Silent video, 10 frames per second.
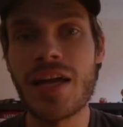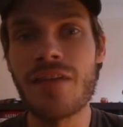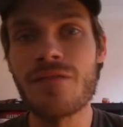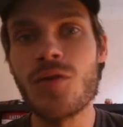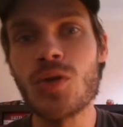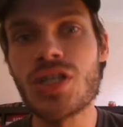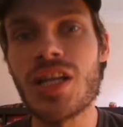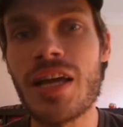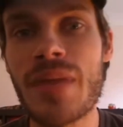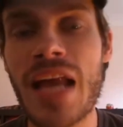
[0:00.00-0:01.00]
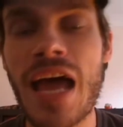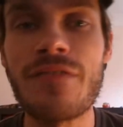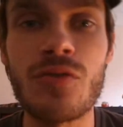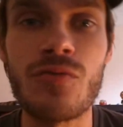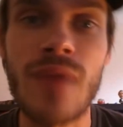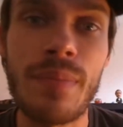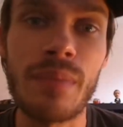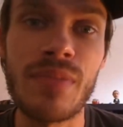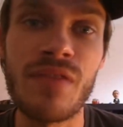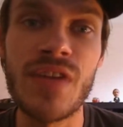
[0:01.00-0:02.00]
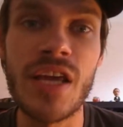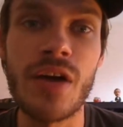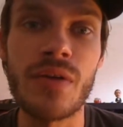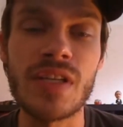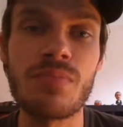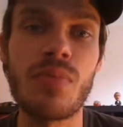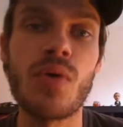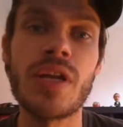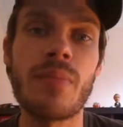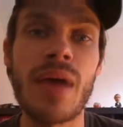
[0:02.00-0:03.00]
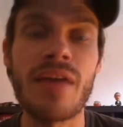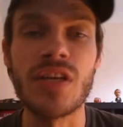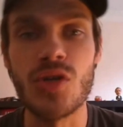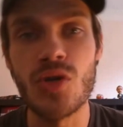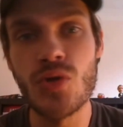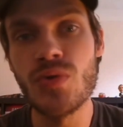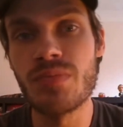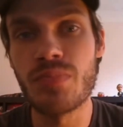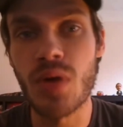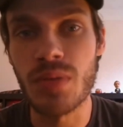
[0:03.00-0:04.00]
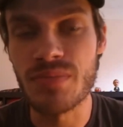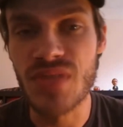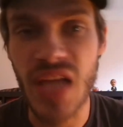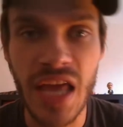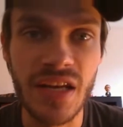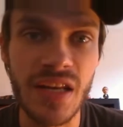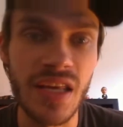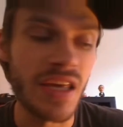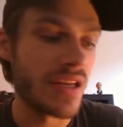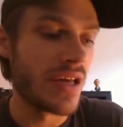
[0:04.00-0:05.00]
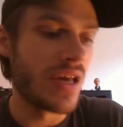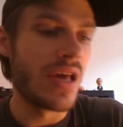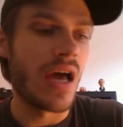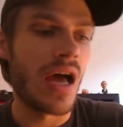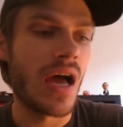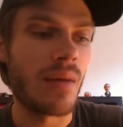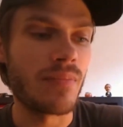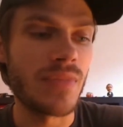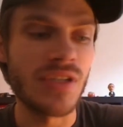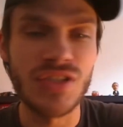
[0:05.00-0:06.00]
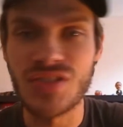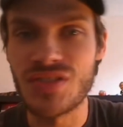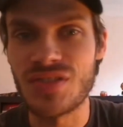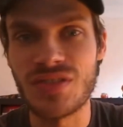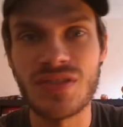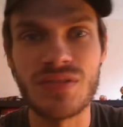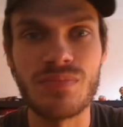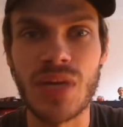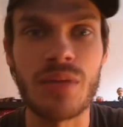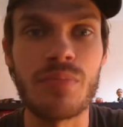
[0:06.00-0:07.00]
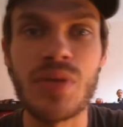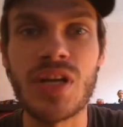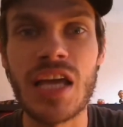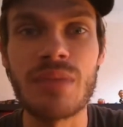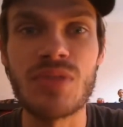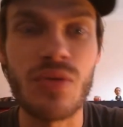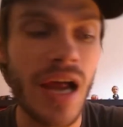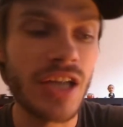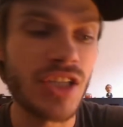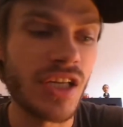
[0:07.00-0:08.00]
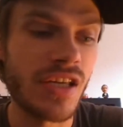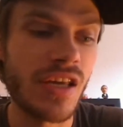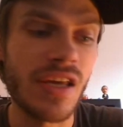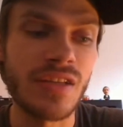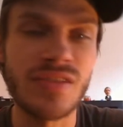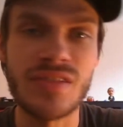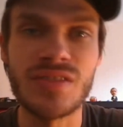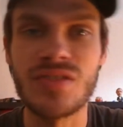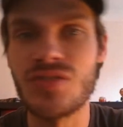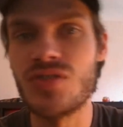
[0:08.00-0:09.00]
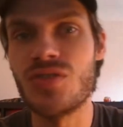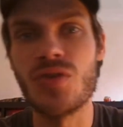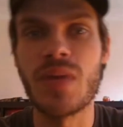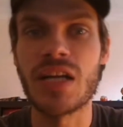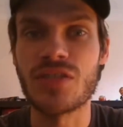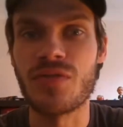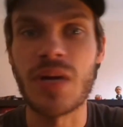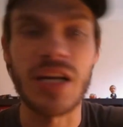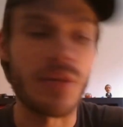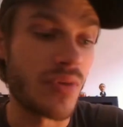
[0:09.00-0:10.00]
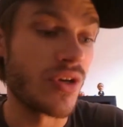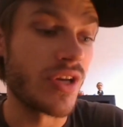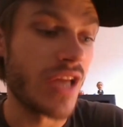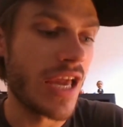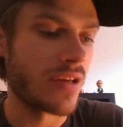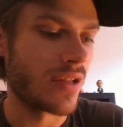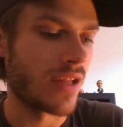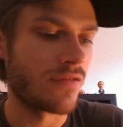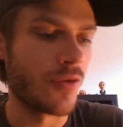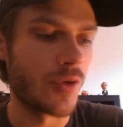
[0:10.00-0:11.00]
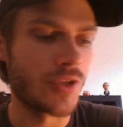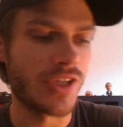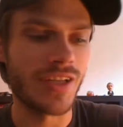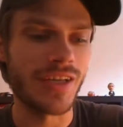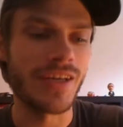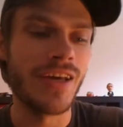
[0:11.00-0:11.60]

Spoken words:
unfortunately, I'm going to have to wrap up the video at this point. I'm having huge problems editing it. Just my computer keeps crashing. It's too much for my computer to handle, unfortunately.